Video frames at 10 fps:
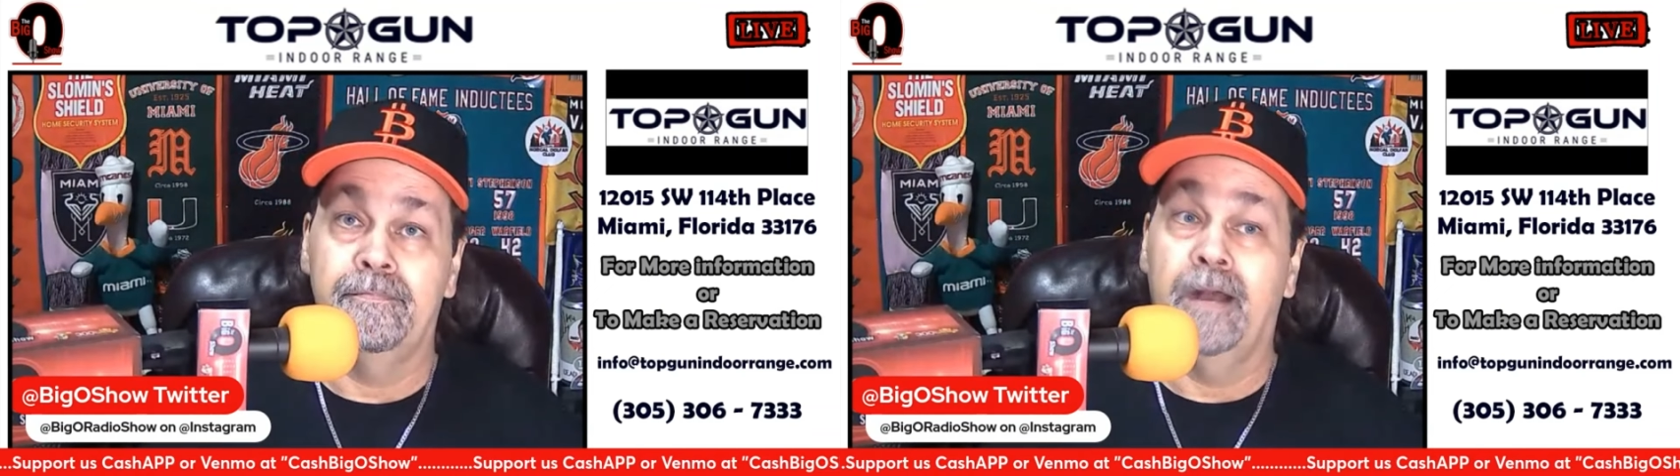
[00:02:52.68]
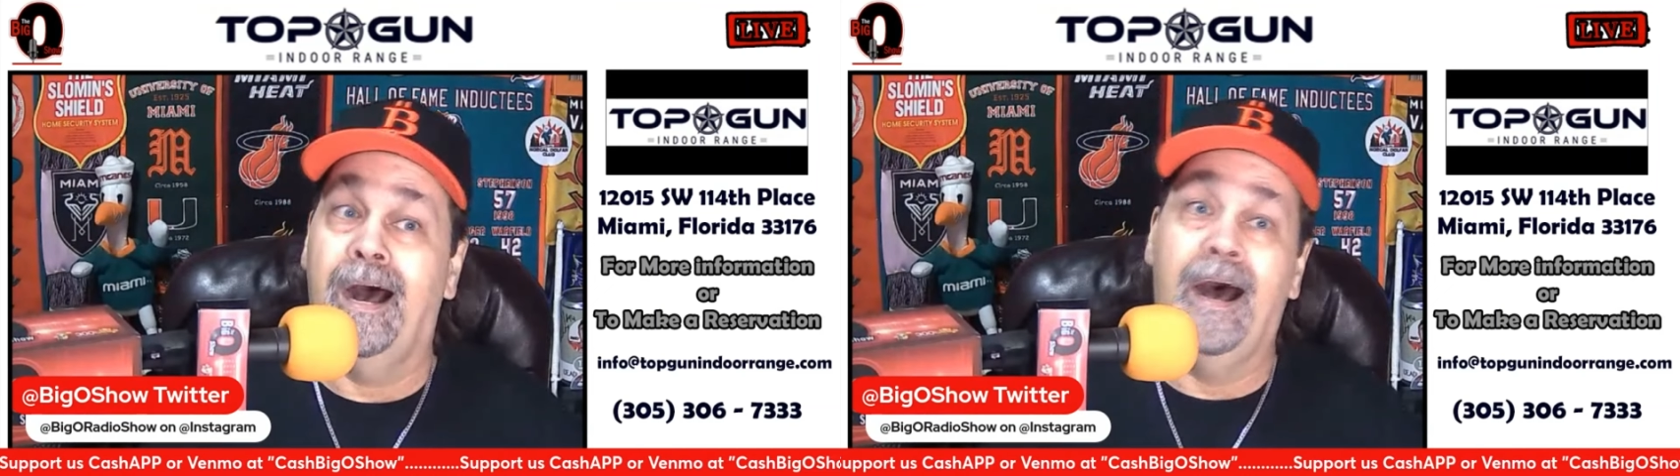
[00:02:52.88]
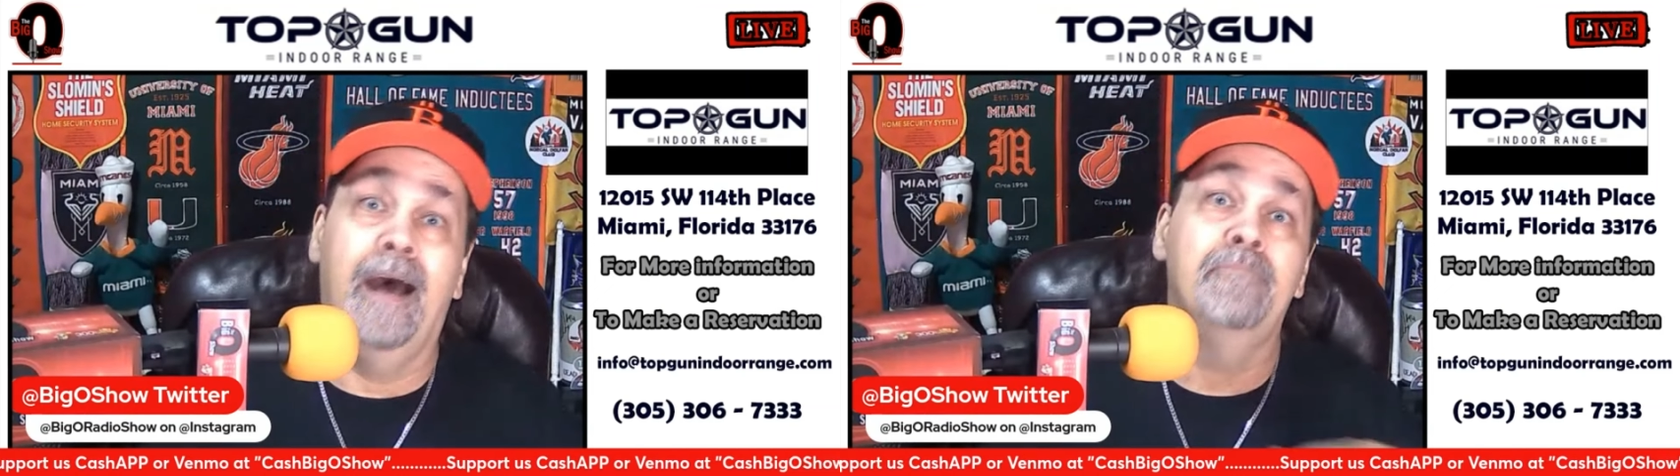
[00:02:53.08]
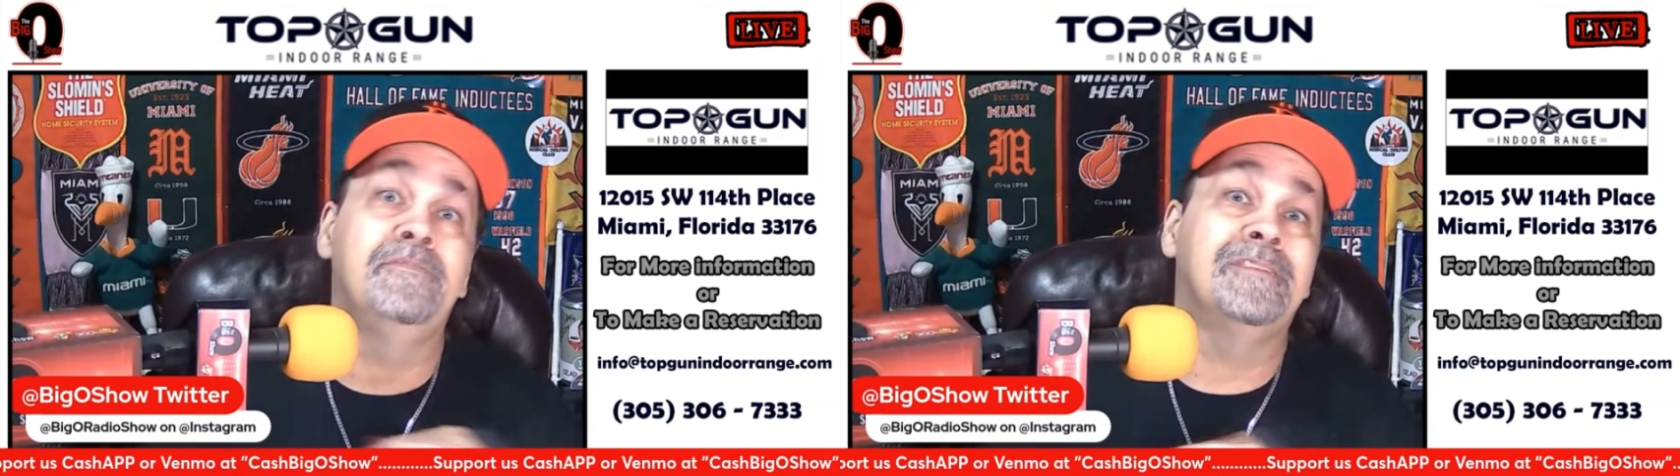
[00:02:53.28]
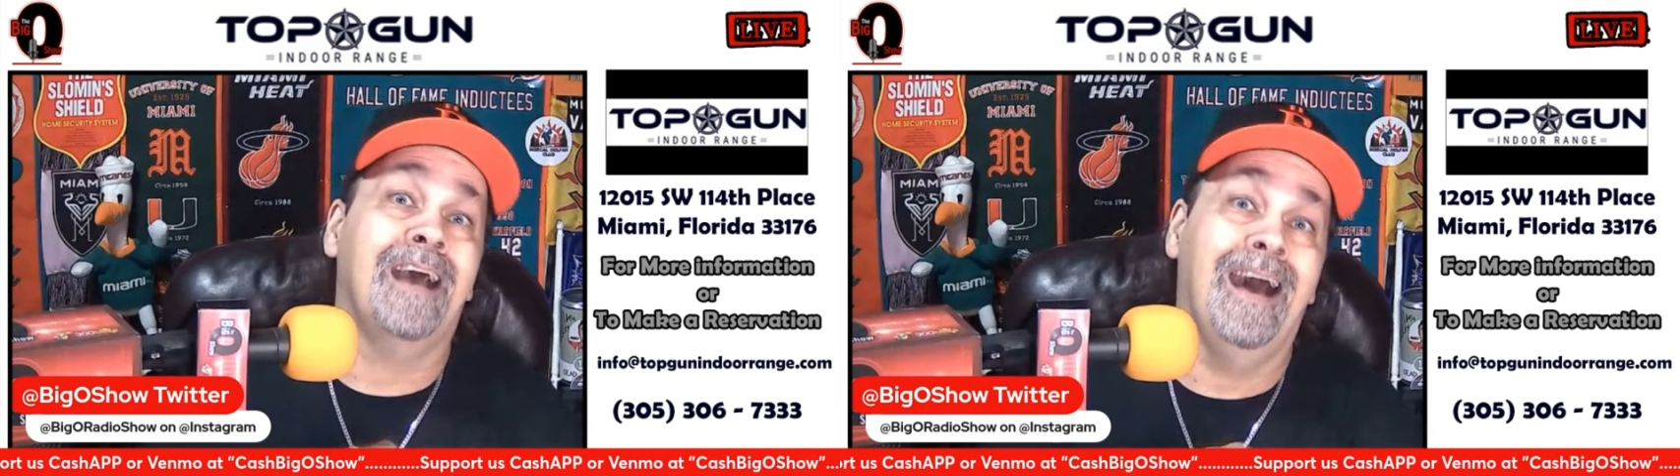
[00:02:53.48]
I'm
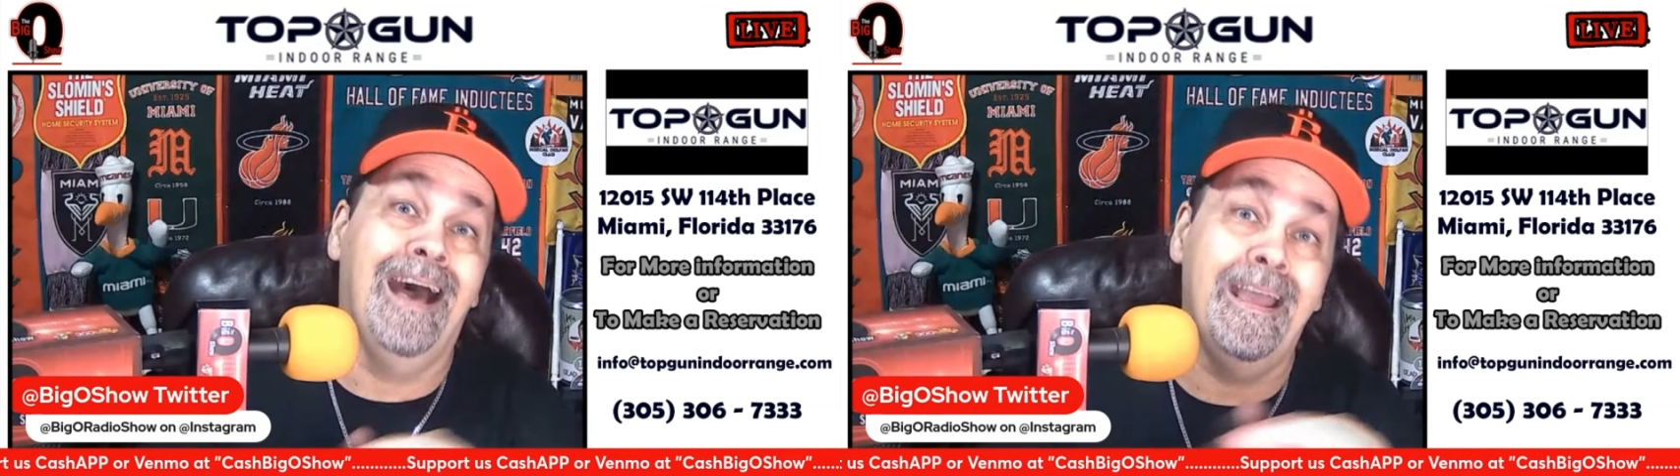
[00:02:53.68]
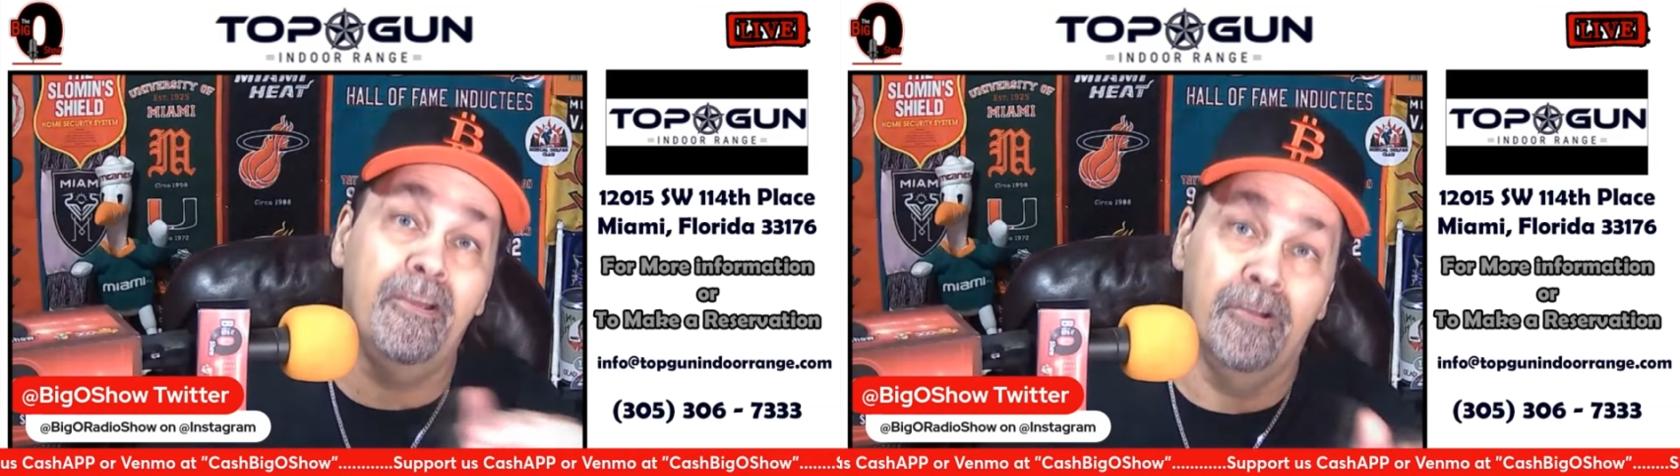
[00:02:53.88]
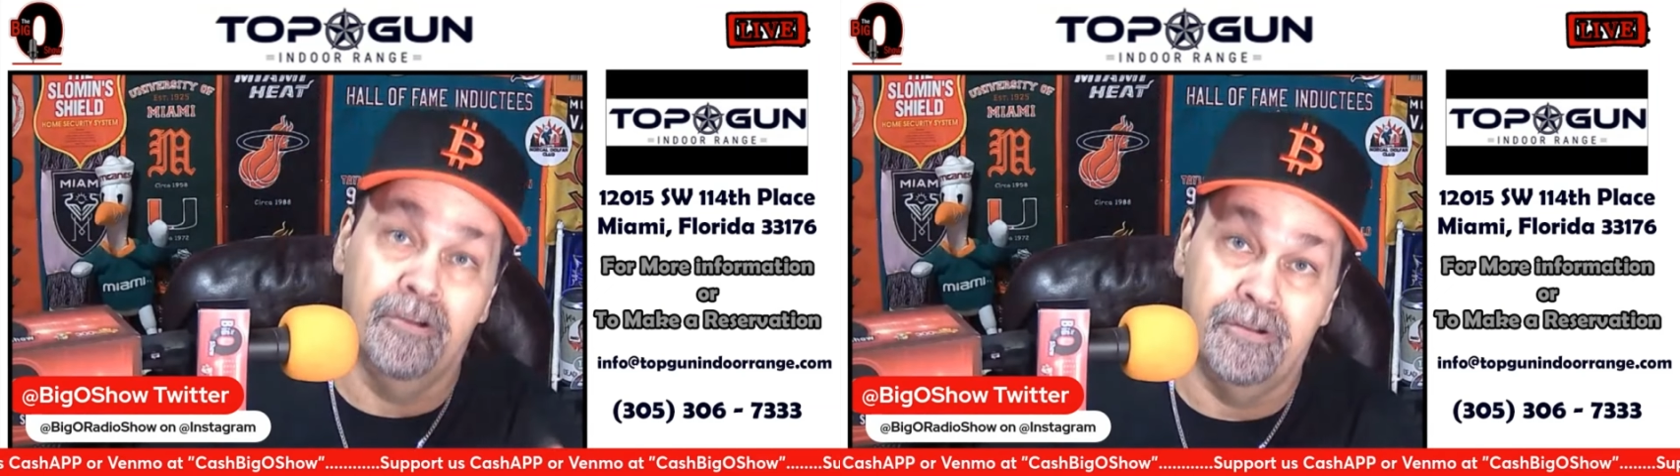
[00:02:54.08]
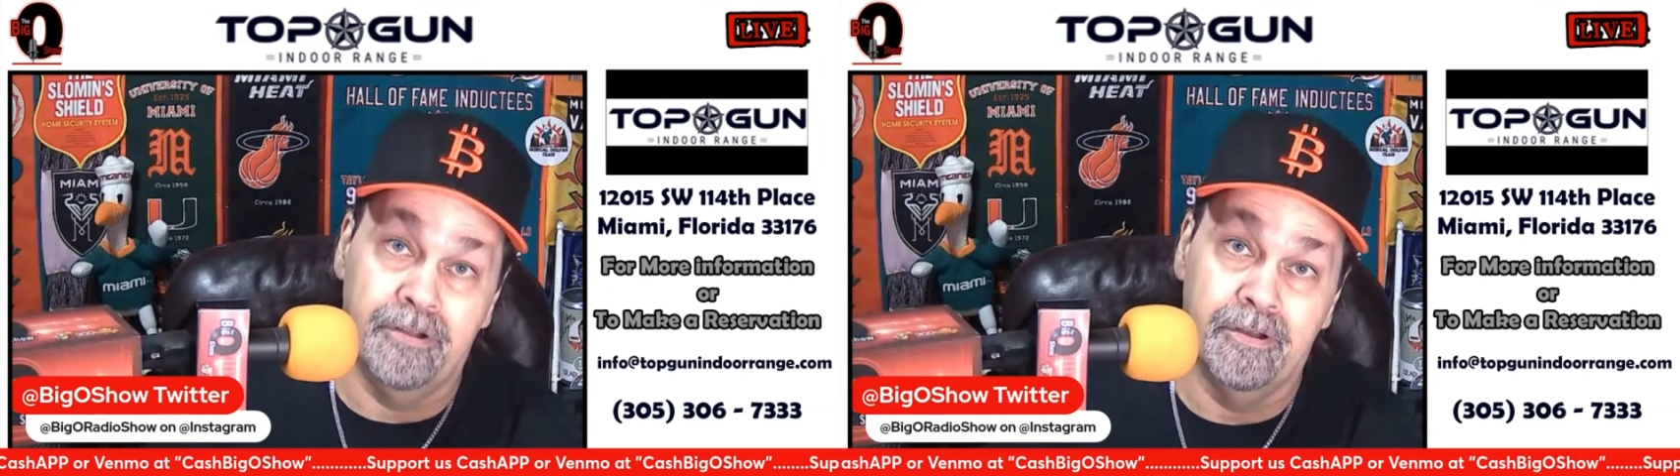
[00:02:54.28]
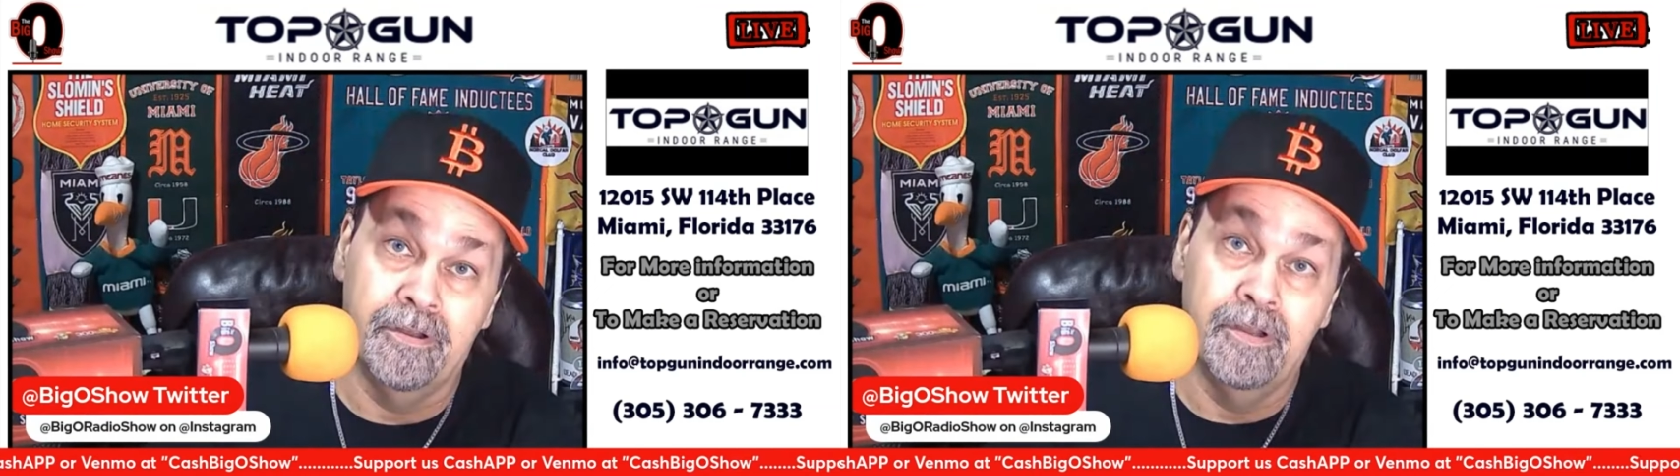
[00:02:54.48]
tired